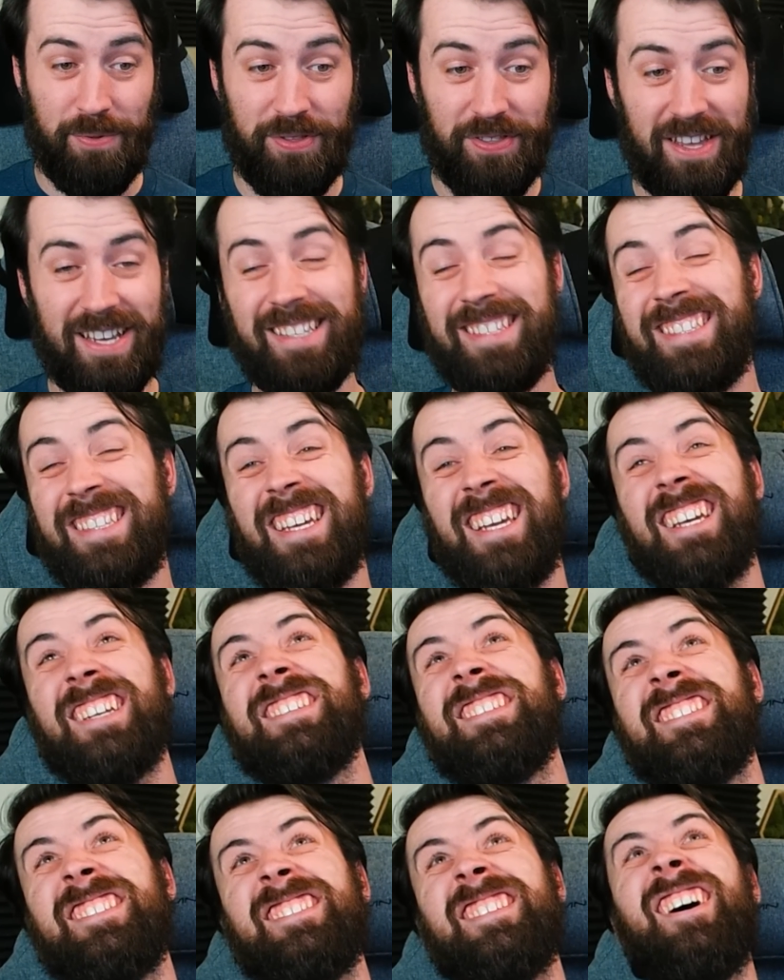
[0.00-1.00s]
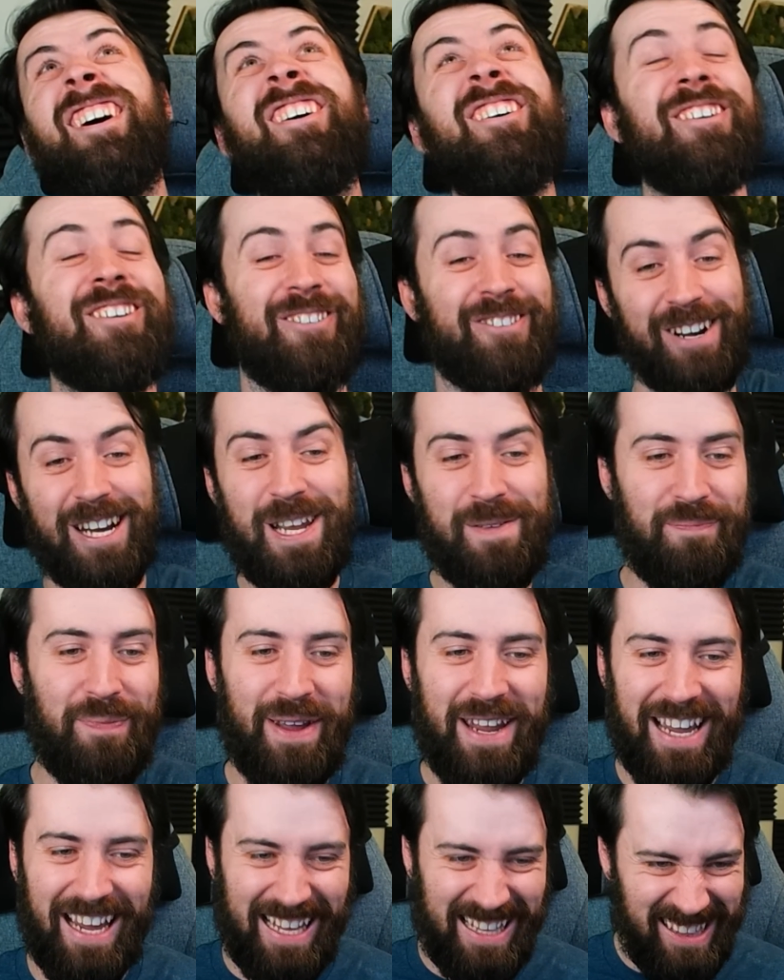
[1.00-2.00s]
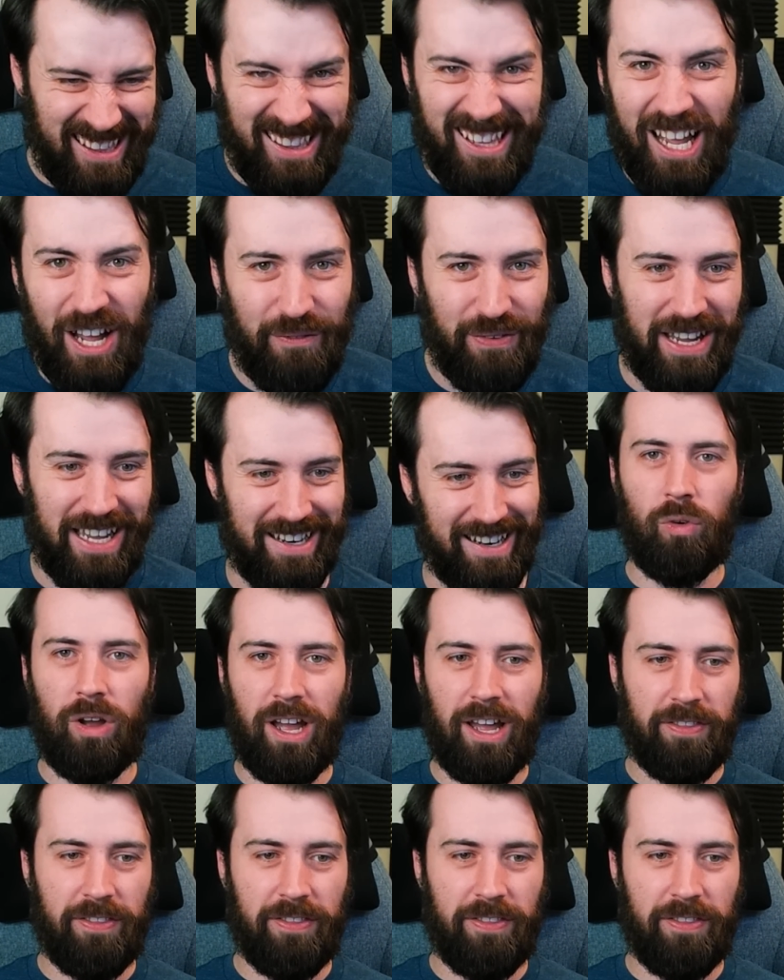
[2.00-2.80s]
This thing is so creepy. I love it.